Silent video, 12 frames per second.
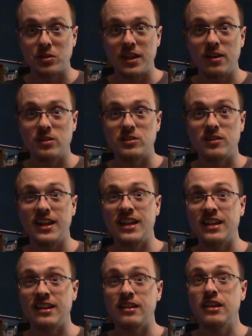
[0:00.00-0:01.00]
character
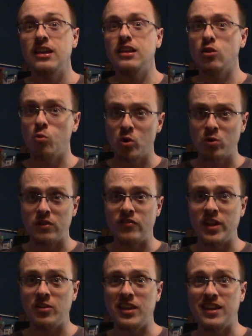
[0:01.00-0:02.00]
in the world of
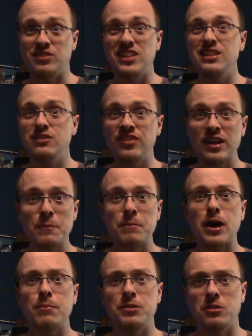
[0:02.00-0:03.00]
video games. He's very
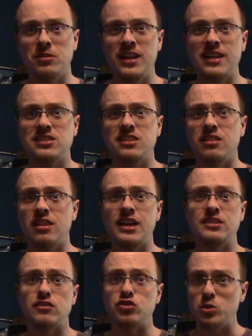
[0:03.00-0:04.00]
popular next to the
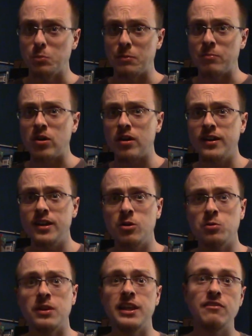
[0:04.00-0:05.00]
likes of Super
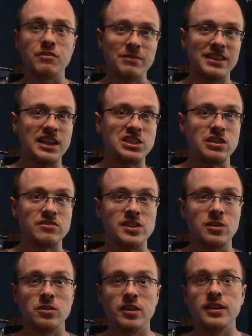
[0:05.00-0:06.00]
Mario, Link from The Legend of
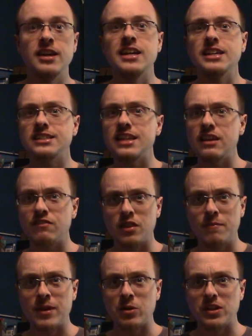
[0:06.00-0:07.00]
Zelda, Snake from
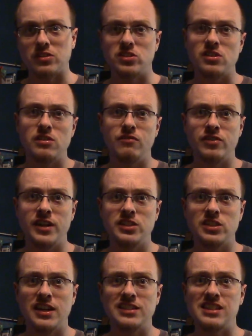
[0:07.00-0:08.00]
the Metal Gear Solid
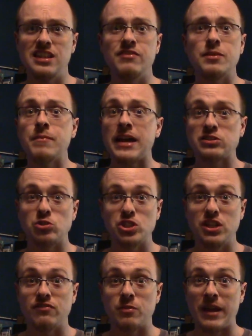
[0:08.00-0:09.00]
franchise, and even Master
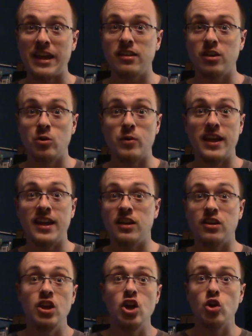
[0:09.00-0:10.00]
Chief from Halo
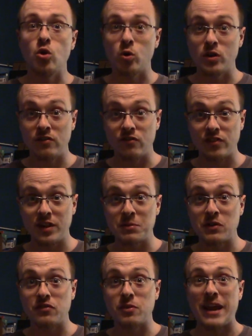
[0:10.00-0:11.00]
and Gordon
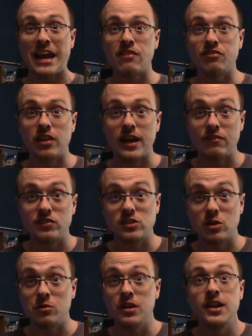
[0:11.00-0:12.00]
Freeman from Half-Life.
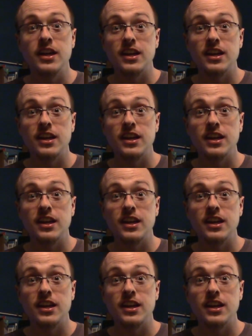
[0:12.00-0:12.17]
So